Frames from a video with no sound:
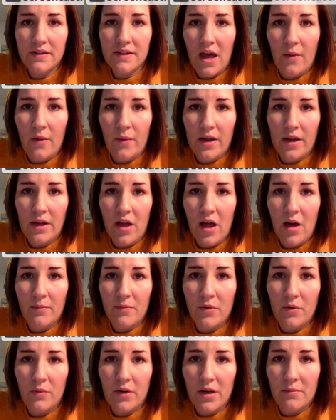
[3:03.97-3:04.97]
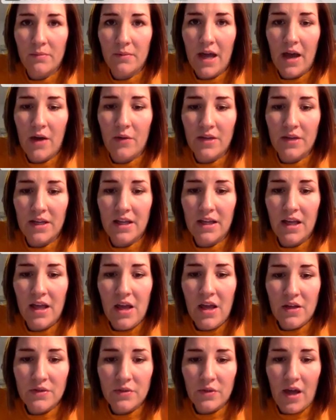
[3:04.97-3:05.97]
That way it'll help me when I'm counting.
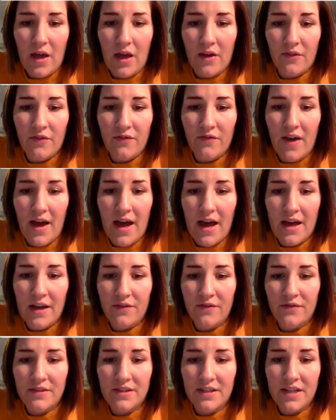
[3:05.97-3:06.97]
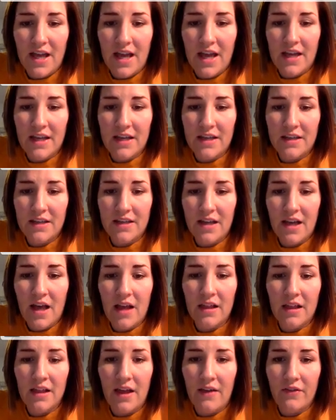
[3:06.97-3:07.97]
So I have 5, 10,
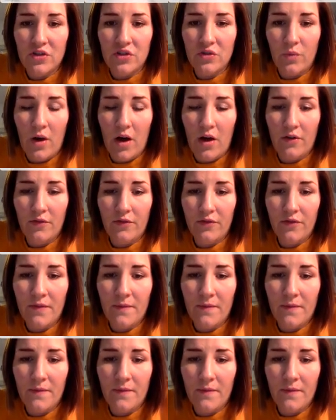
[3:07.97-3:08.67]
11, 12.